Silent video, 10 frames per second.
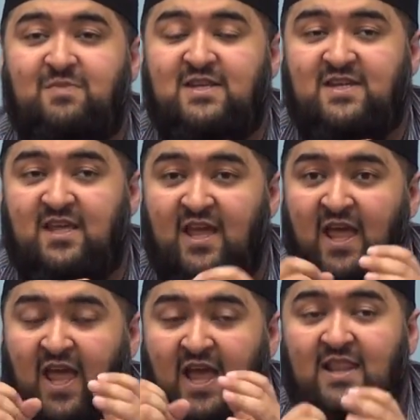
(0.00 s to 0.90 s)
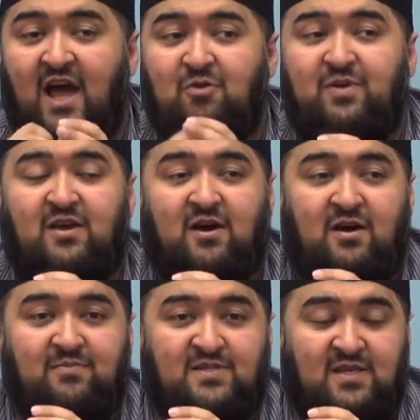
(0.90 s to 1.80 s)
meeting, it now
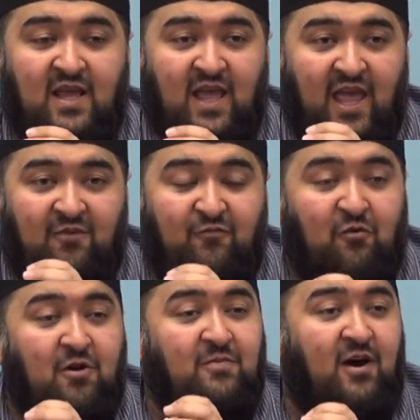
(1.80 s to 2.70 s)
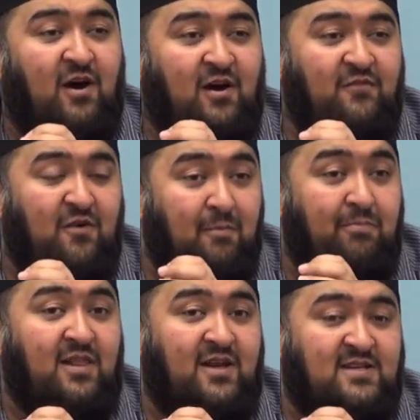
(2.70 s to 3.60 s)
becomes a form of
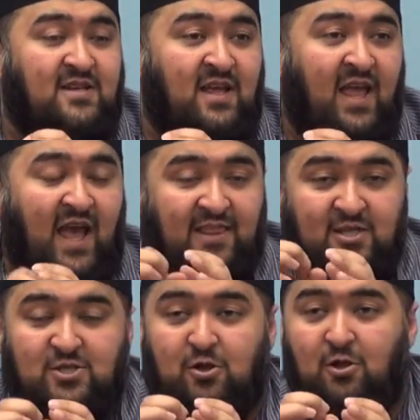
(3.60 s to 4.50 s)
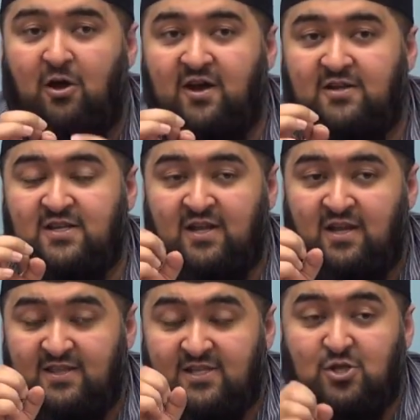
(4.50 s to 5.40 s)
blood. And this clot
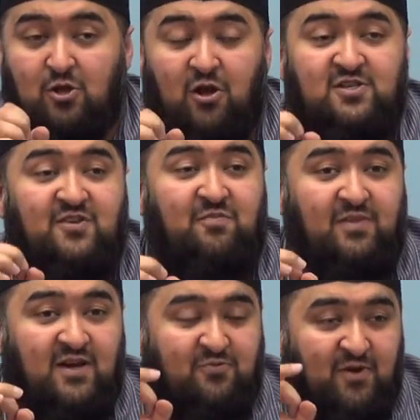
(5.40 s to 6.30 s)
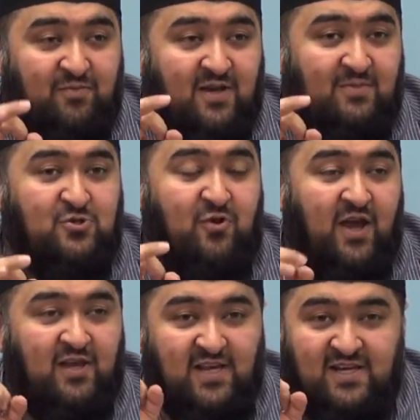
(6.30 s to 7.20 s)
of blood where it becomes
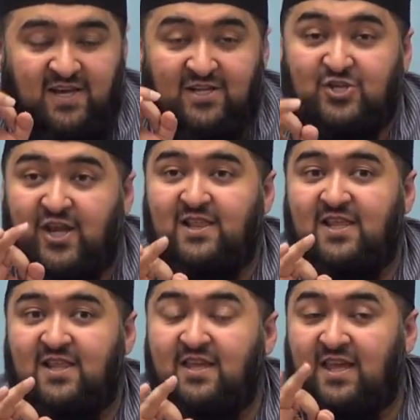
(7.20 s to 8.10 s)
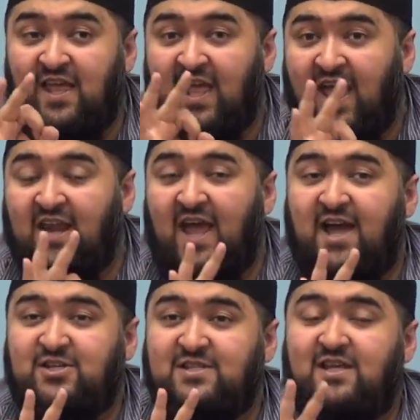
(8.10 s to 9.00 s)
coagulated and jelly-like, it
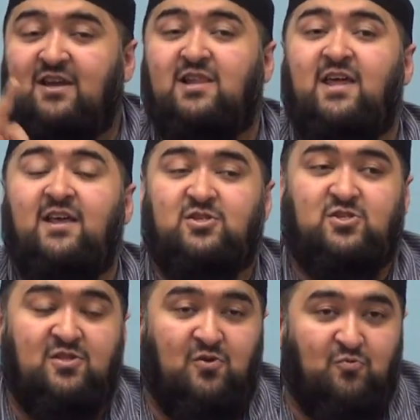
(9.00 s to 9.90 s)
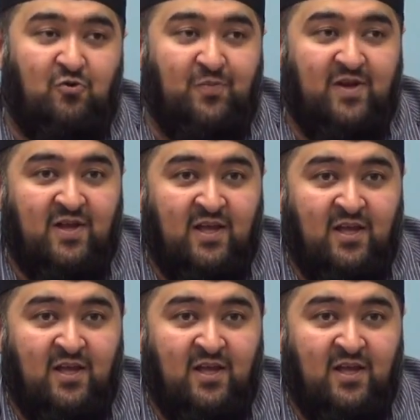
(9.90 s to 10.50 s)
actually clings to the womb.